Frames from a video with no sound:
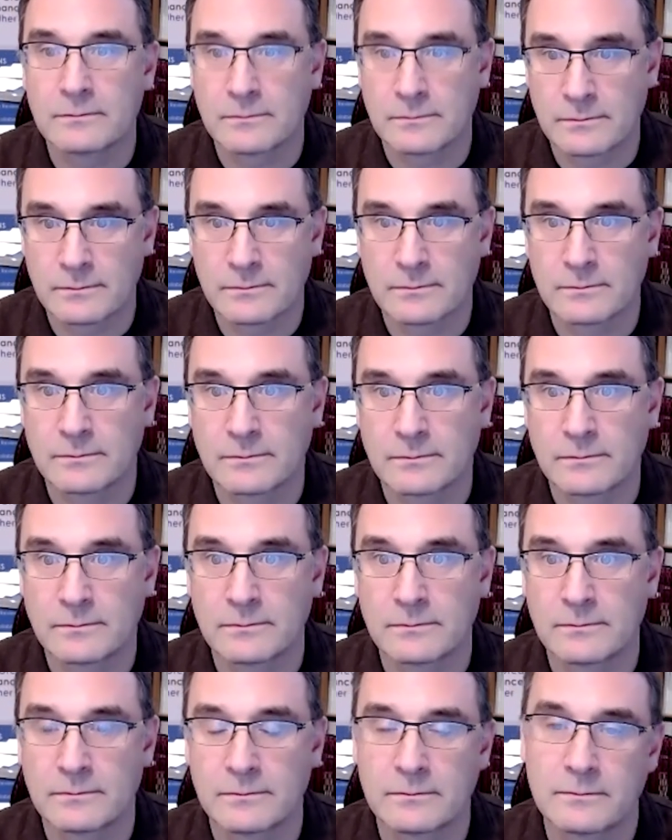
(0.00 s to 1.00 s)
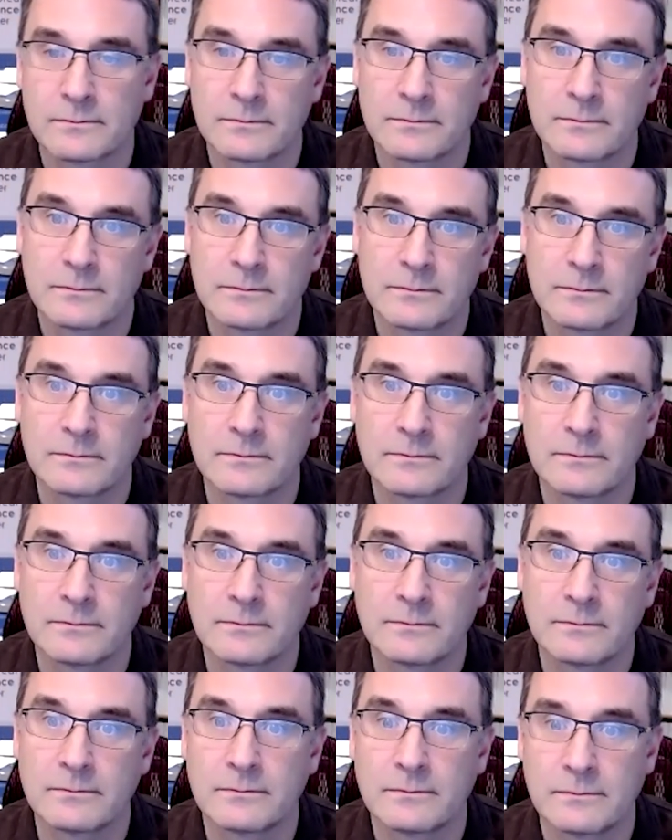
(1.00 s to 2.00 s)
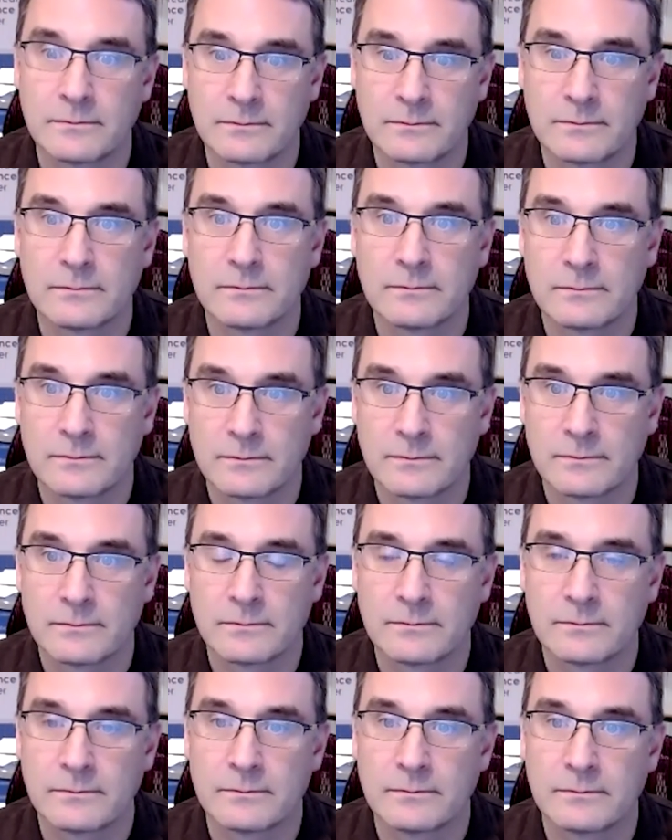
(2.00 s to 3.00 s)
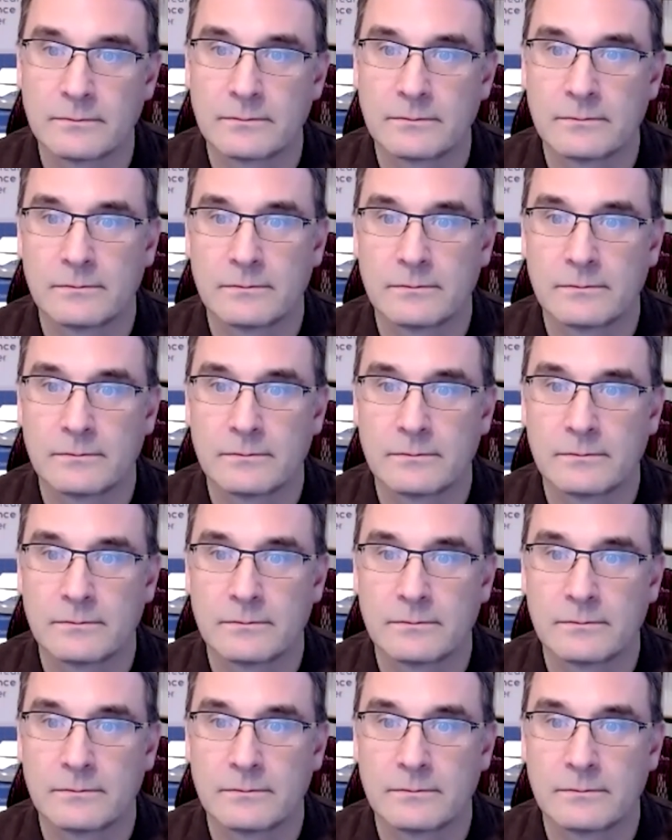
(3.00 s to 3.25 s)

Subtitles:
No words are spoken by the person on screen.